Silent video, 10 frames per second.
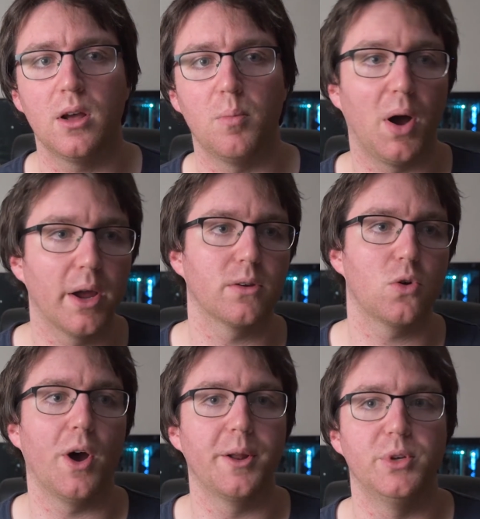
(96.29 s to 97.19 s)
By
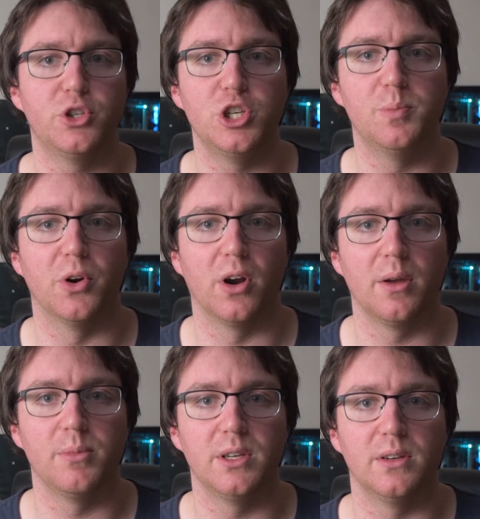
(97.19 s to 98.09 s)
quite a bit cheaper, I
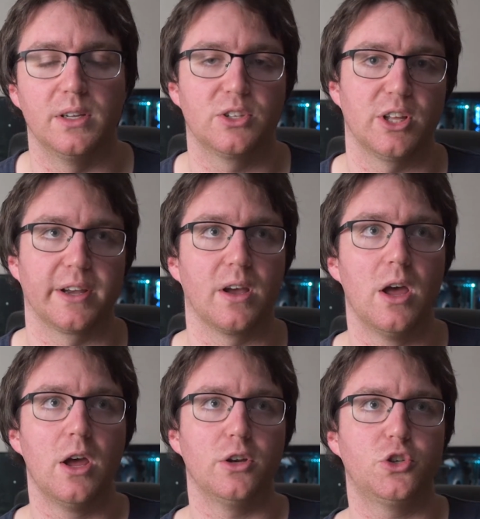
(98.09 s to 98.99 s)
mean it's like
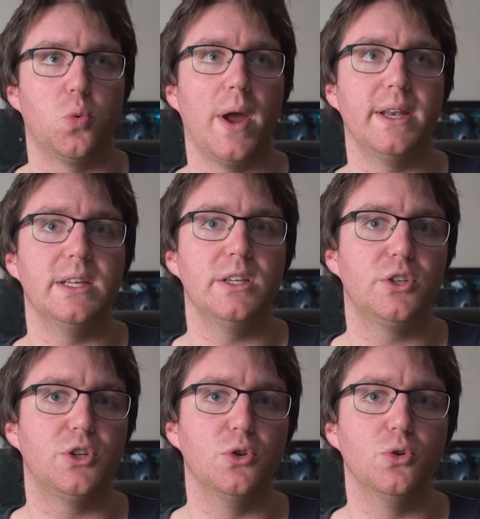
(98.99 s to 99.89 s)

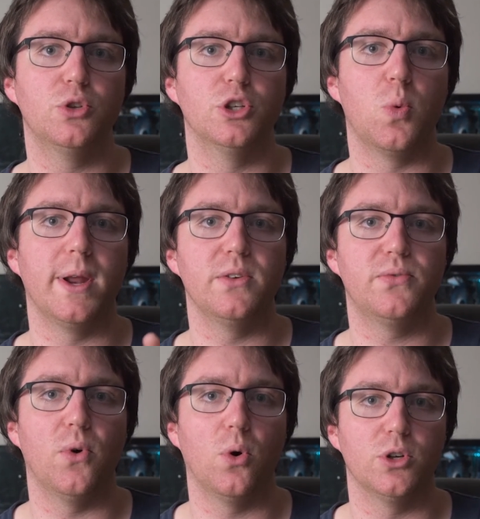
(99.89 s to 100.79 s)
22 to
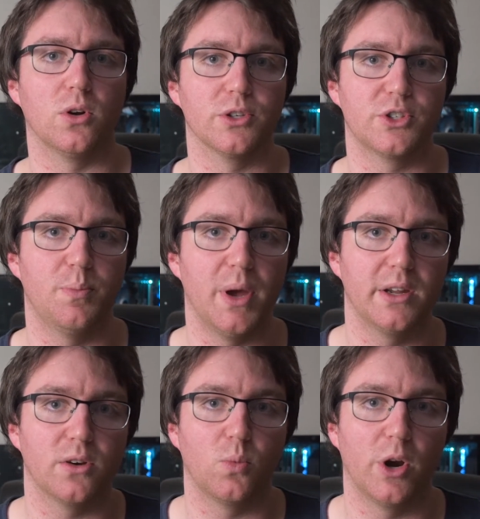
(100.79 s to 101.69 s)
24 dollars
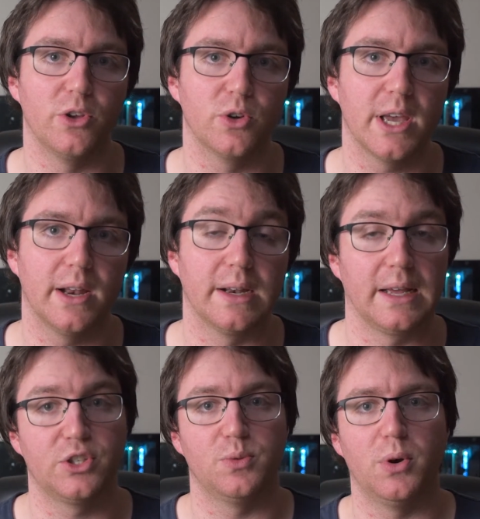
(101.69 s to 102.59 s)
depending on where you get it
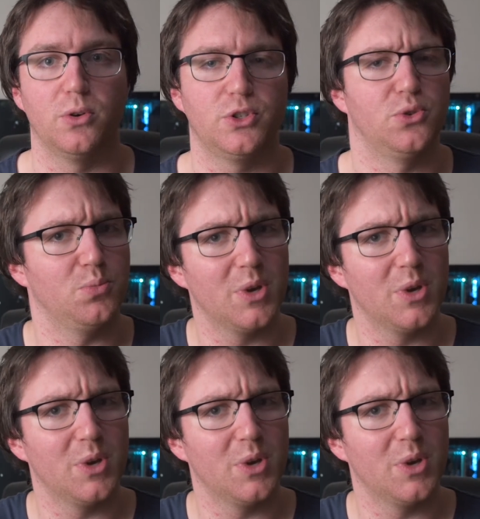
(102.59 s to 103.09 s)
as opposed to